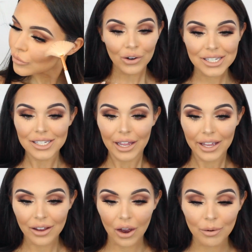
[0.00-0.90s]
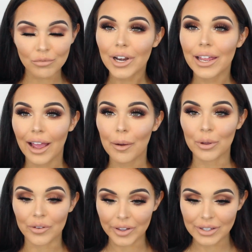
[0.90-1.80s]
Honestly, I'm really
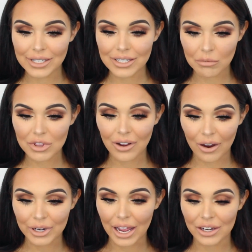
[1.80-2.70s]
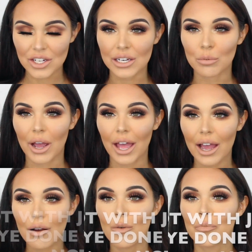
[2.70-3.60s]
happy with it. This is something I would actually wear
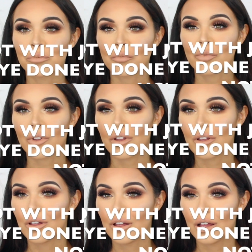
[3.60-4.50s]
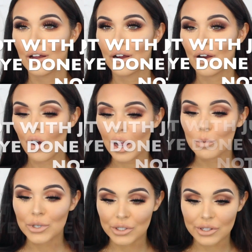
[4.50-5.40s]
out.
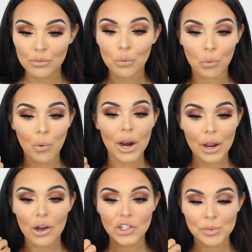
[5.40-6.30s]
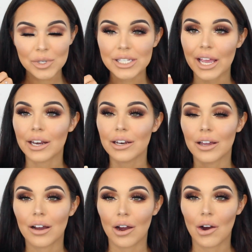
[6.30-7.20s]
I would 100%,
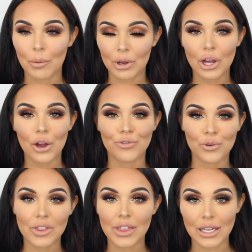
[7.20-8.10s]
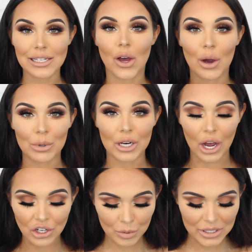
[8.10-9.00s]
I'm going to go through the things that I would
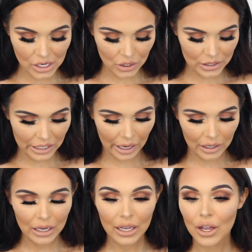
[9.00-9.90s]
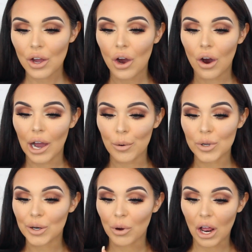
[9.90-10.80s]
100% use again. I
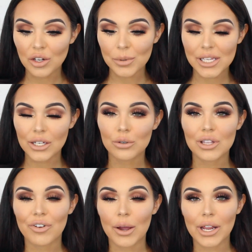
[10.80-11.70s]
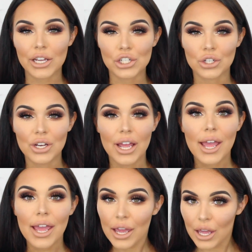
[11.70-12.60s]
would 100% use the foundation
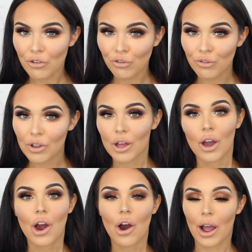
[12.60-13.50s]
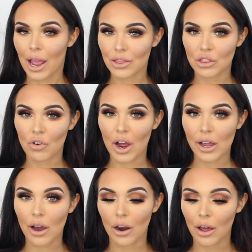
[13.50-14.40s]
if I had the
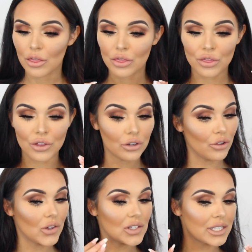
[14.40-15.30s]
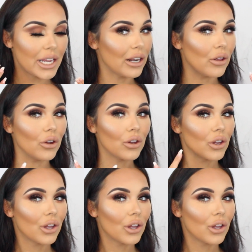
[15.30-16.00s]
right colour. You can see, look,